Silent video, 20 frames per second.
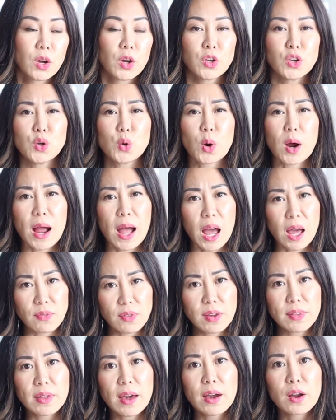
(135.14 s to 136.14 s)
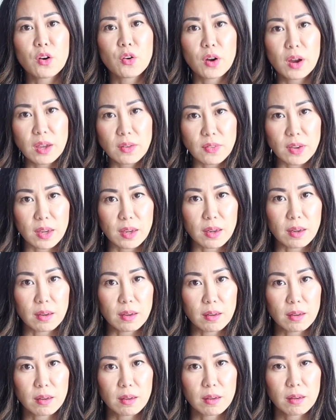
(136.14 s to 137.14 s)
you are having that craving,
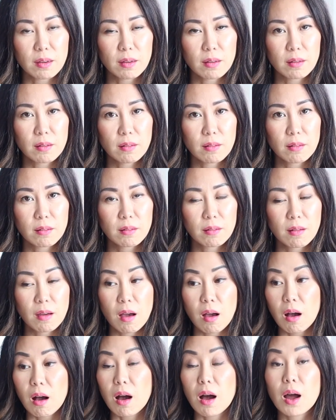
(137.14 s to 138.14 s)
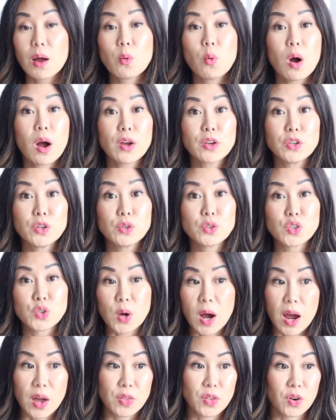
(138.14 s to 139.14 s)
I want you to
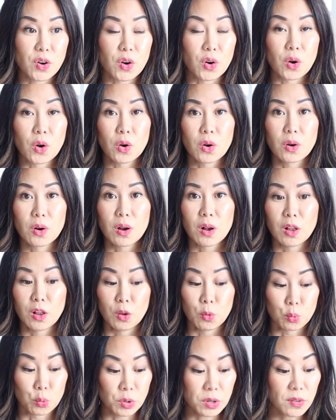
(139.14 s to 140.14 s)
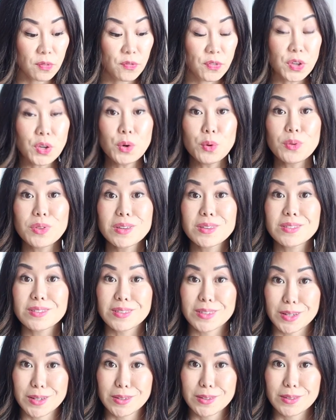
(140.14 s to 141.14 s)
either review this
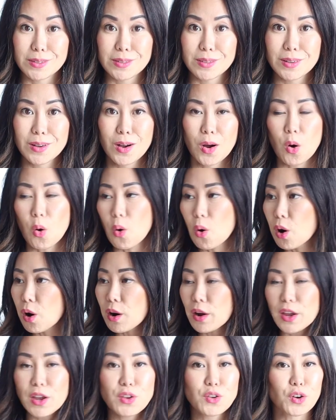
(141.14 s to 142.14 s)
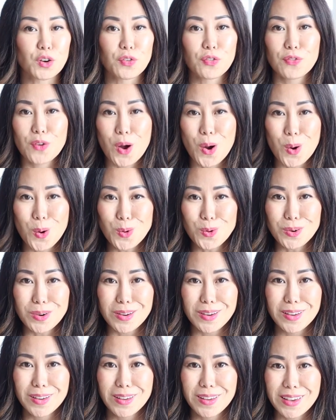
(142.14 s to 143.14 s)
list or in your phone,
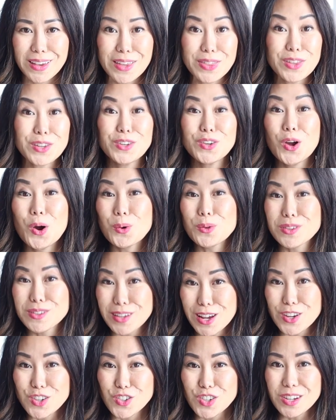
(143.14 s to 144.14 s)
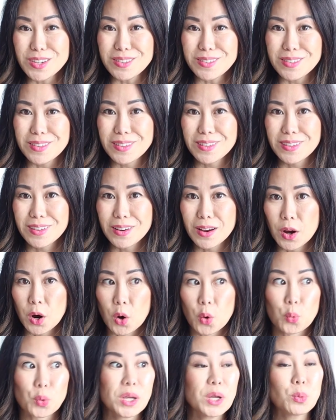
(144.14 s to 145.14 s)
in the notes section,
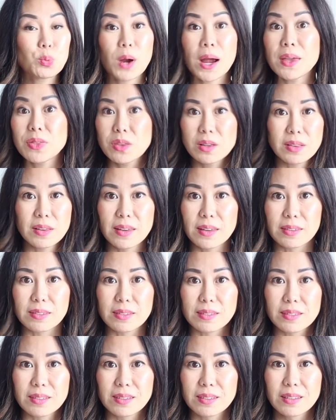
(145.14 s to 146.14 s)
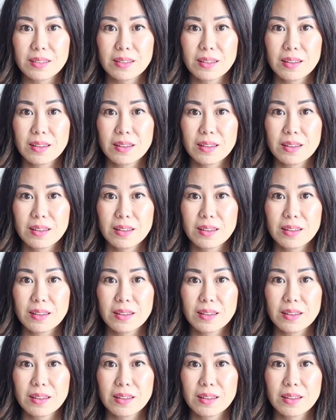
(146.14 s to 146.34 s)
rewrite the list